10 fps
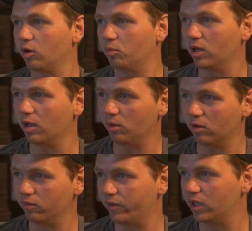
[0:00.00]
gonna put it up on
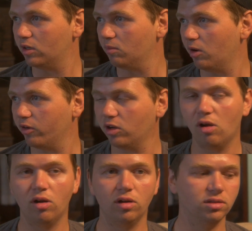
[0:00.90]
a feeder in my front
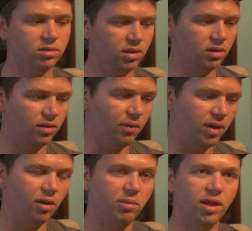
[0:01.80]
yard, so that way
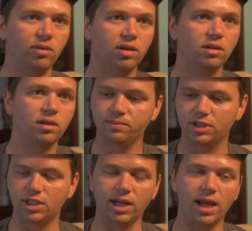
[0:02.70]
I'll be able to
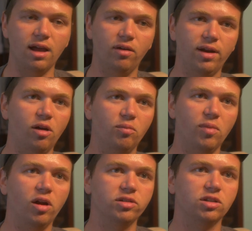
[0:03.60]
check it out and I'll
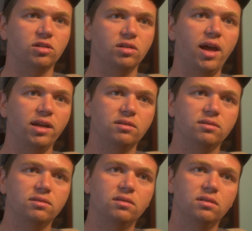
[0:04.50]
monitor, like,
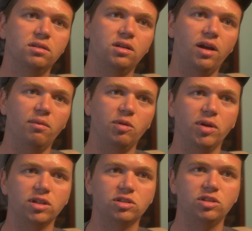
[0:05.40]
you know, how many
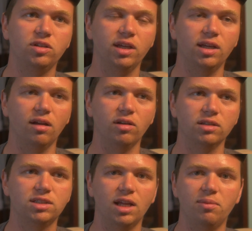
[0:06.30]
pictures you get on a
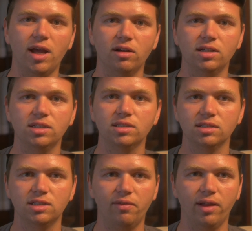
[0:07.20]
set of batteries and stuff like